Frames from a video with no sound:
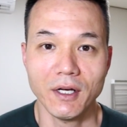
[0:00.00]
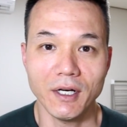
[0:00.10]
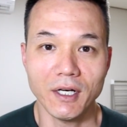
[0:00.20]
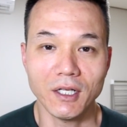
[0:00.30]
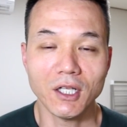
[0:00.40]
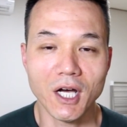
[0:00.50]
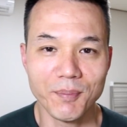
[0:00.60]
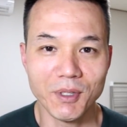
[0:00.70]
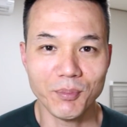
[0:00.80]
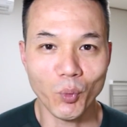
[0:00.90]
A lot of
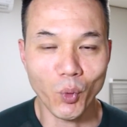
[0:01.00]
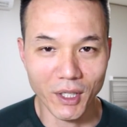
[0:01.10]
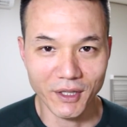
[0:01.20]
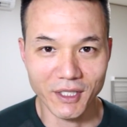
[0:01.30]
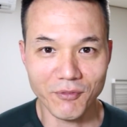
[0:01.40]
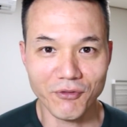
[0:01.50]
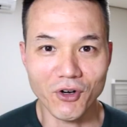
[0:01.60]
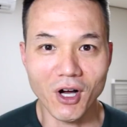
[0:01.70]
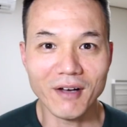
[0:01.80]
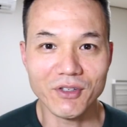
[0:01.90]
people want them
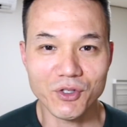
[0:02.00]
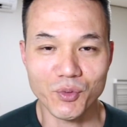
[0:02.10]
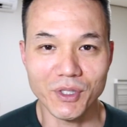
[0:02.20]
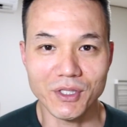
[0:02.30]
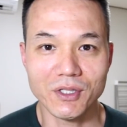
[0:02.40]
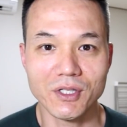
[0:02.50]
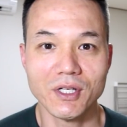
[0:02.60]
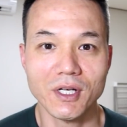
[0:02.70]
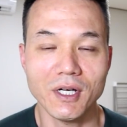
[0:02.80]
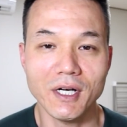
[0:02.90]
for obvious reasons.
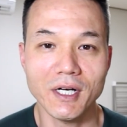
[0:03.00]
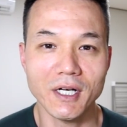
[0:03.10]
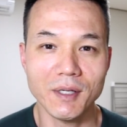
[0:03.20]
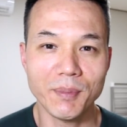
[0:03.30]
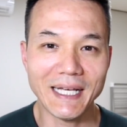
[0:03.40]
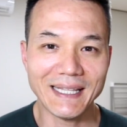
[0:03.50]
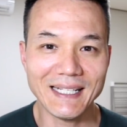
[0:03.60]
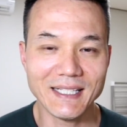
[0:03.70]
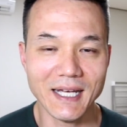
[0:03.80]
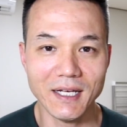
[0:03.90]
But at
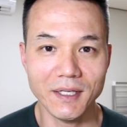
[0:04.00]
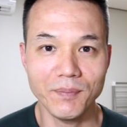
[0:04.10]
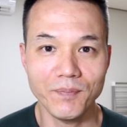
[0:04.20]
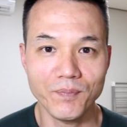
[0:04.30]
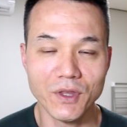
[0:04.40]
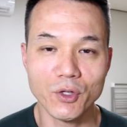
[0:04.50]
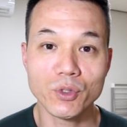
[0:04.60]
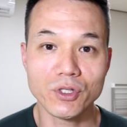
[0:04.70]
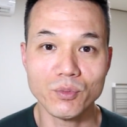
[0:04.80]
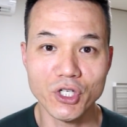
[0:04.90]
that time, there were
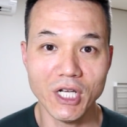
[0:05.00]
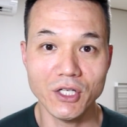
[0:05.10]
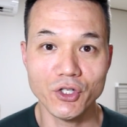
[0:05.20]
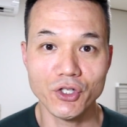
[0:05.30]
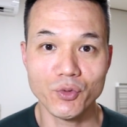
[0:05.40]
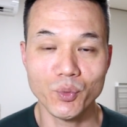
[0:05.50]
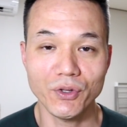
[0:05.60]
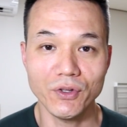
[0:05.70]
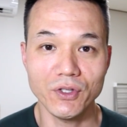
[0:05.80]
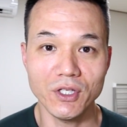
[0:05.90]
some changes
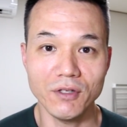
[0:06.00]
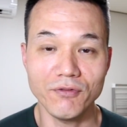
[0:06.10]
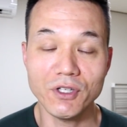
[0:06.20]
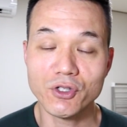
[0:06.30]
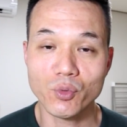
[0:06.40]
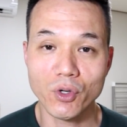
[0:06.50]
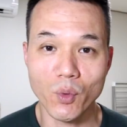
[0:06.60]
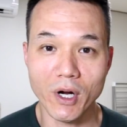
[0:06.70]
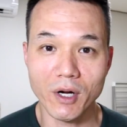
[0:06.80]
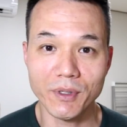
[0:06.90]
with the visa
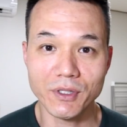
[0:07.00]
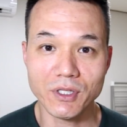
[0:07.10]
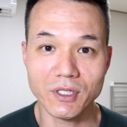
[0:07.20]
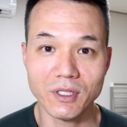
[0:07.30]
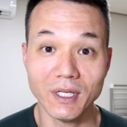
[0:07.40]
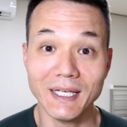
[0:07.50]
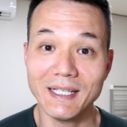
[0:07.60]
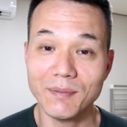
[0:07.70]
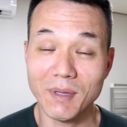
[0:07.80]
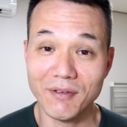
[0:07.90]
requirements
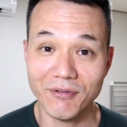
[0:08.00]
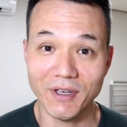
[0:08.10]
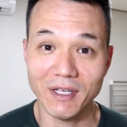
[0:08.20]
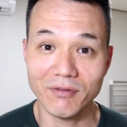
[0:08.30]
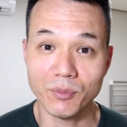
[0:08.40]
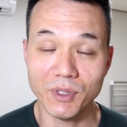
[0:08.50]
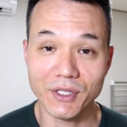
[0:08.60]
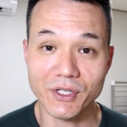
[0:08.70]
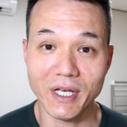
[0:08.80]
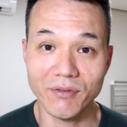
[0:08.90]
in my favor
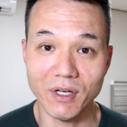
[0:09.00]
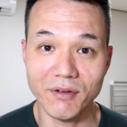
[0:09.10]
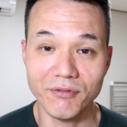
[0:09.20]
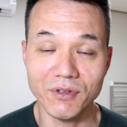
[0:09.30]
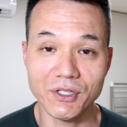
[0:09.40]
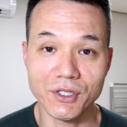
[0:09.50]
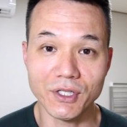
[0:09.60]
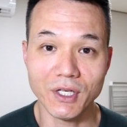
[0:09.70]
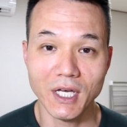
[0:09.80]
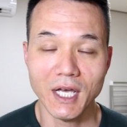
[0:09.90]
because I have an F
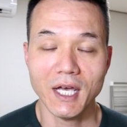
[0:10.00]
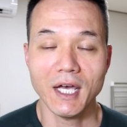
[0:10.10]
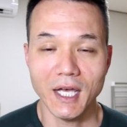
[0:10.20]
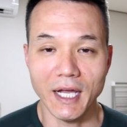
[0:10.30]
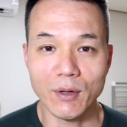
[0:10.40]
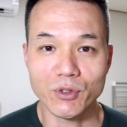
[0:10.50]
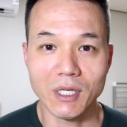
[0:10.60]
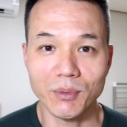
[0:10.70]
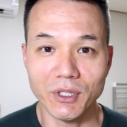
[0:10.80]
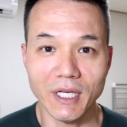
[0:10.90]
visa and I was
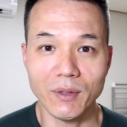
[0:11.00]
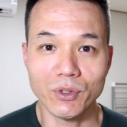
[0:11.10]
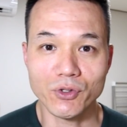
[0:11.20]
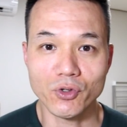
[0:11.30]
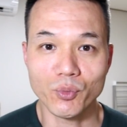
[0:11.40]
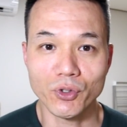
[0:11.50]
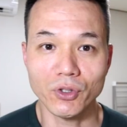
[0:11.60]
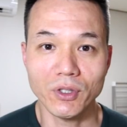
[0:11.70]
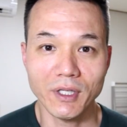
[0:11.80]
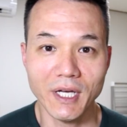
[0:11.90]
able to get one. So I'm
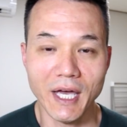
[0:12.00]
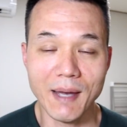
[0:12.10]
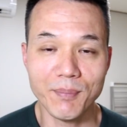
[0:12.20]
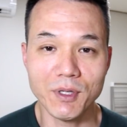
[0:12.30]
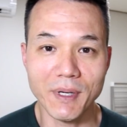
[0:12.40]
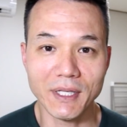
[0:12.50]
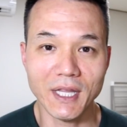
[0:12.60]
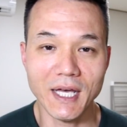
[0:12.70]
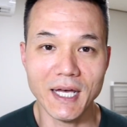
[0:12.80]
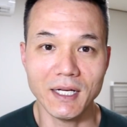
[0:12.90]
real happy about
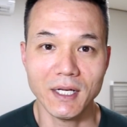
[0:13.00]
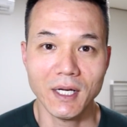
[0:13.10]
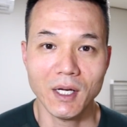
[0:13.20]
that.